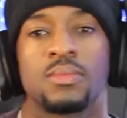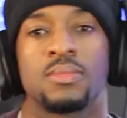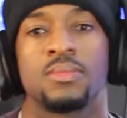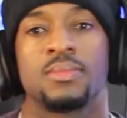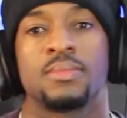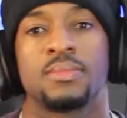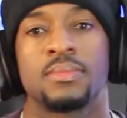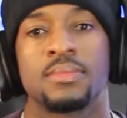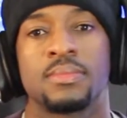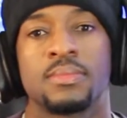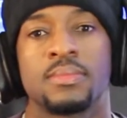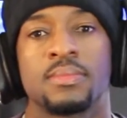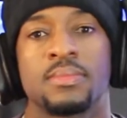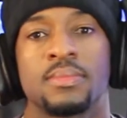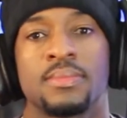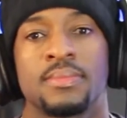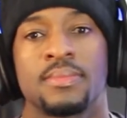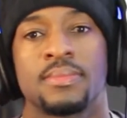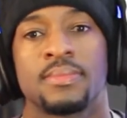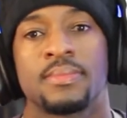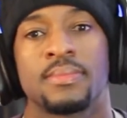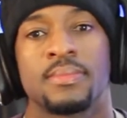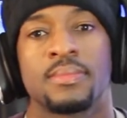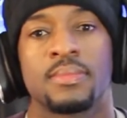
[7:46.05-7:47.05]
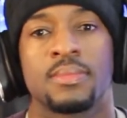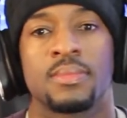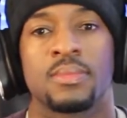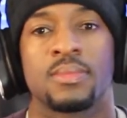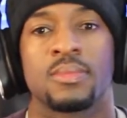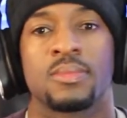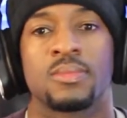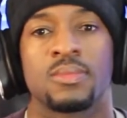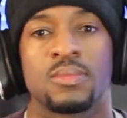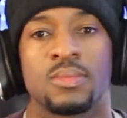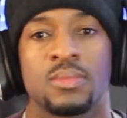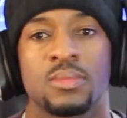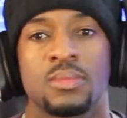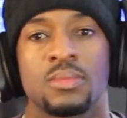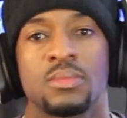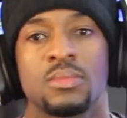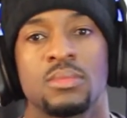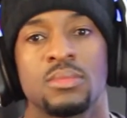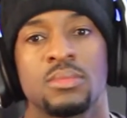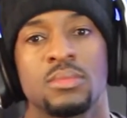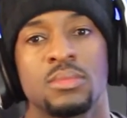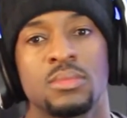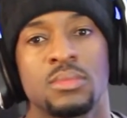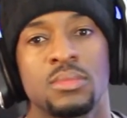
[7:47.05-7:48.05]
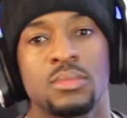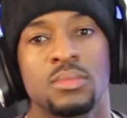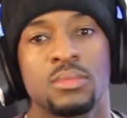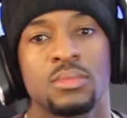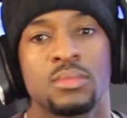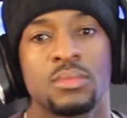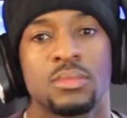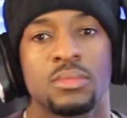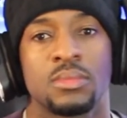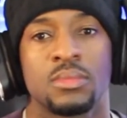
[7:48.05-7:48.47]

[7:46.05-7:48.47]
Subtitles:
they're going to have better